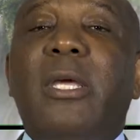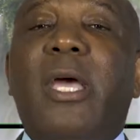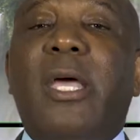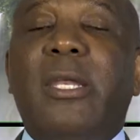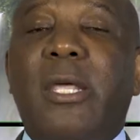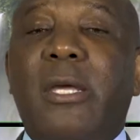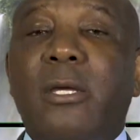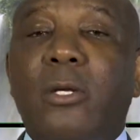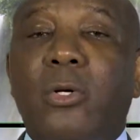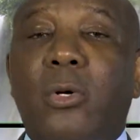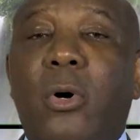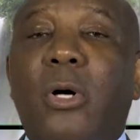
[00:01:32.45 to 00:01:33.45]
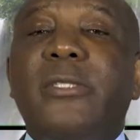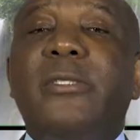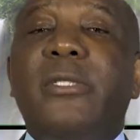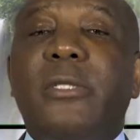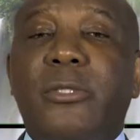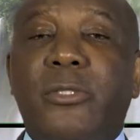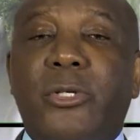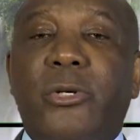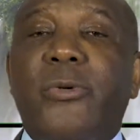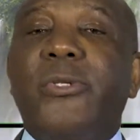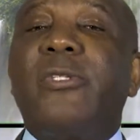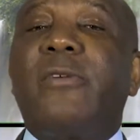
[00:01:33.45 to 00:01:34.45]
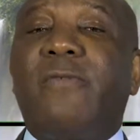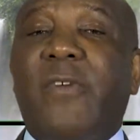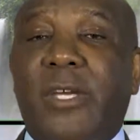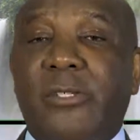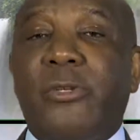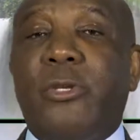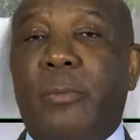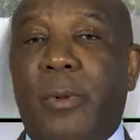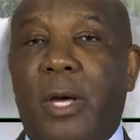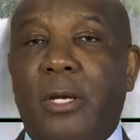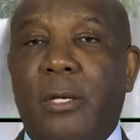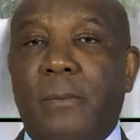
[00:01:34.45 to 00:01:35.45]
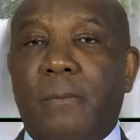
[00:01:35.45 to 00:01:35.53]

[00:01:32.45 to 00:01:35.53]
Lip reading: and they can cause deleterious effects on your body.